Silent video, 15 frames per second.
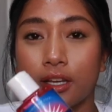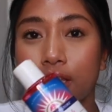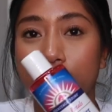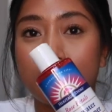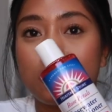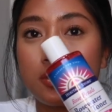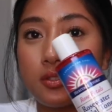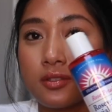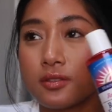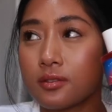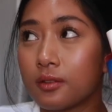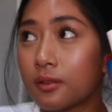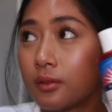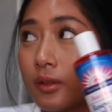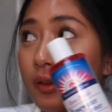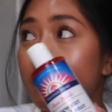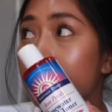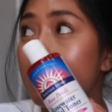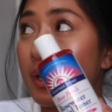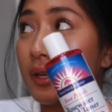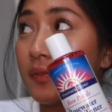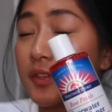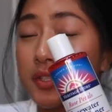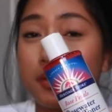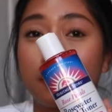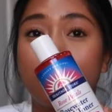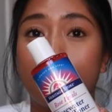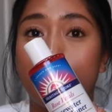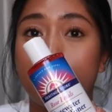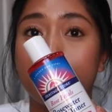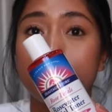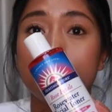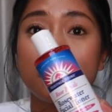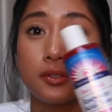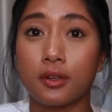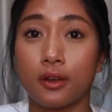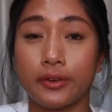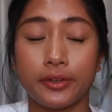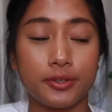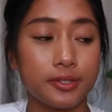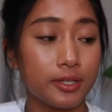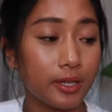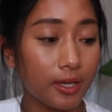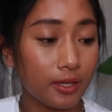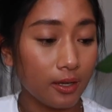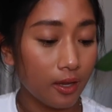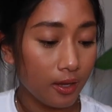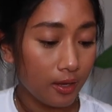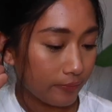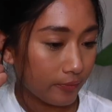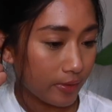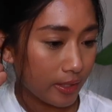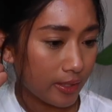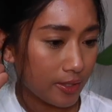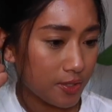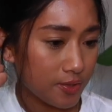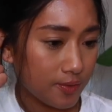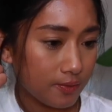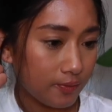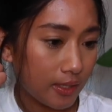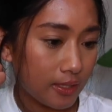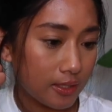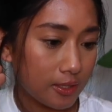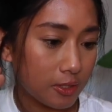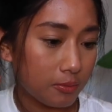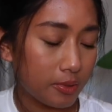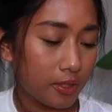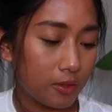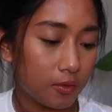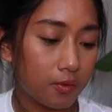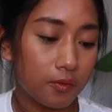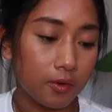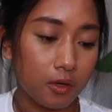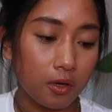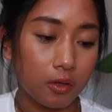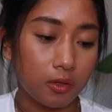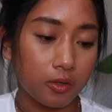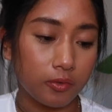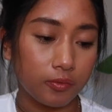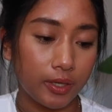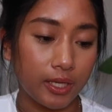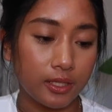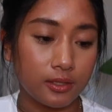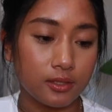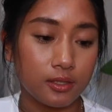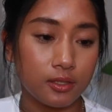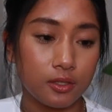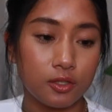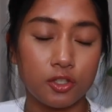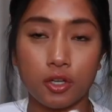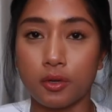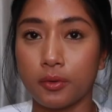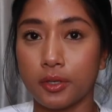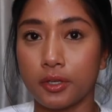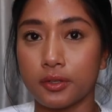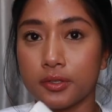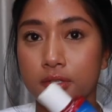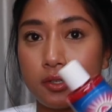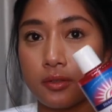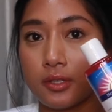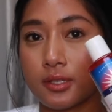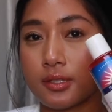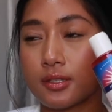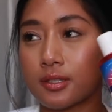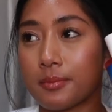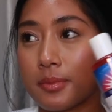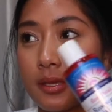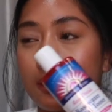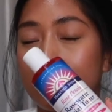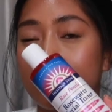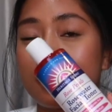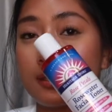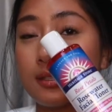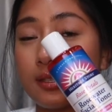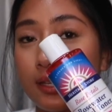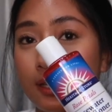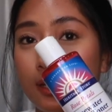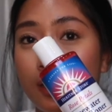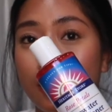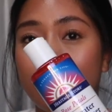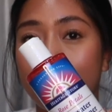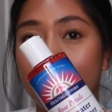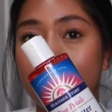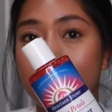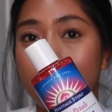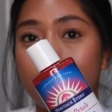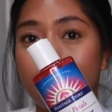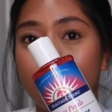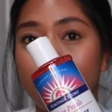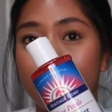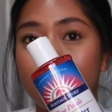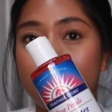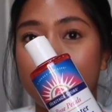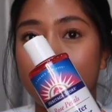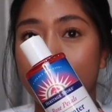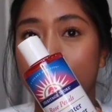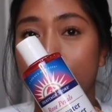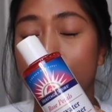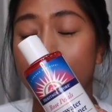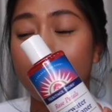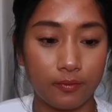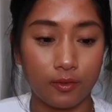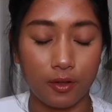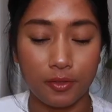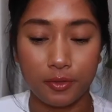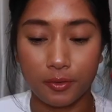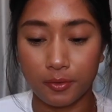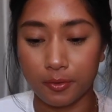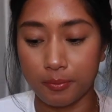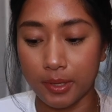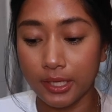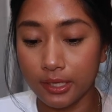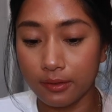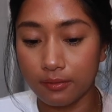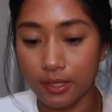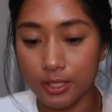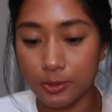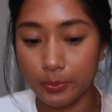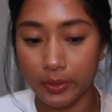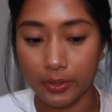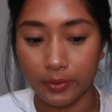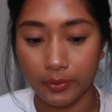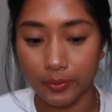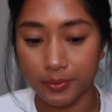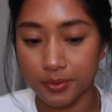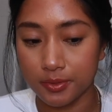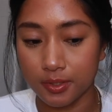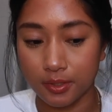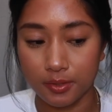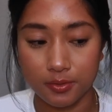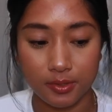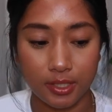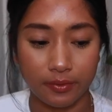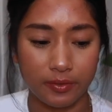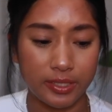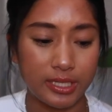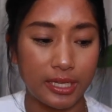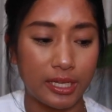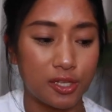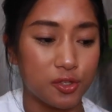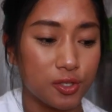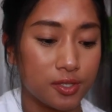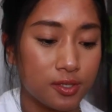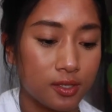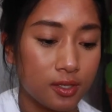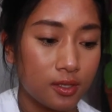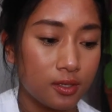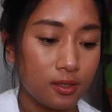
and I just love the benefits of rose on your skin, and I just find it to be an overall great toner. So this is something that stayed in my skincare routine. I've gone through many of these bottles. I use it every day. I just